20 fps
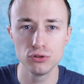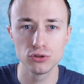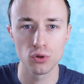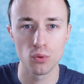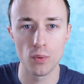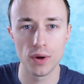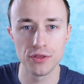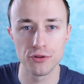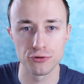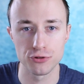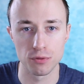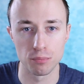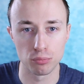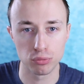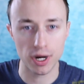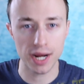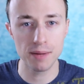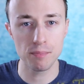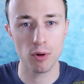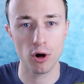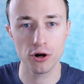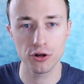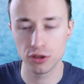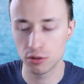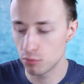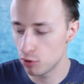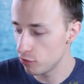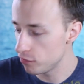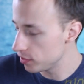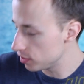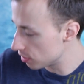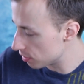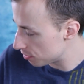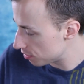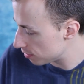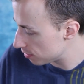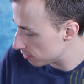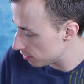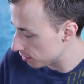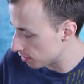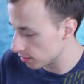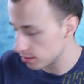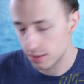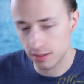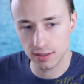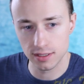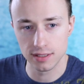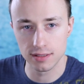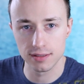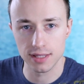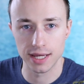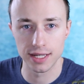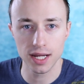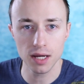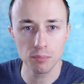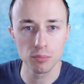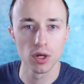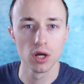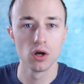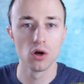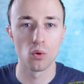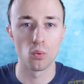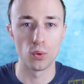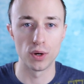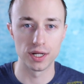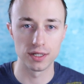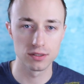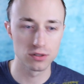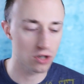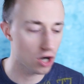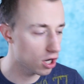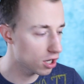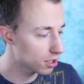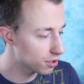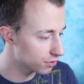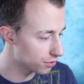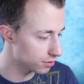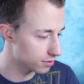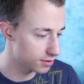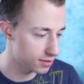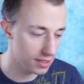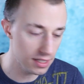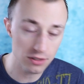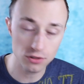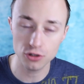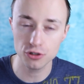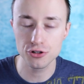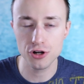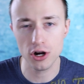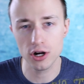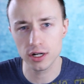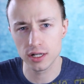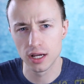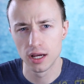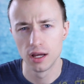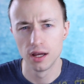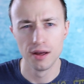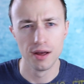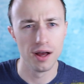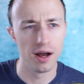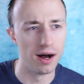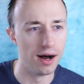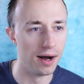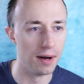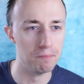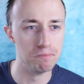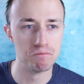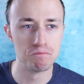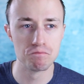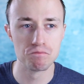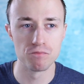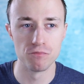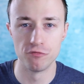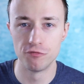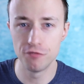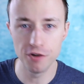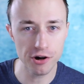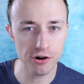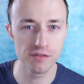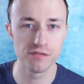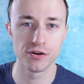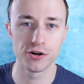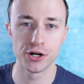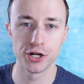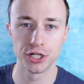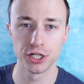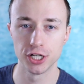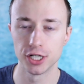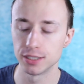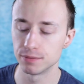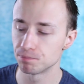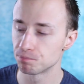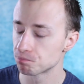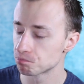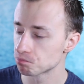So when there's a bright part in the movie, the seats light up. When it's dark, the seats are dark. Very, very good.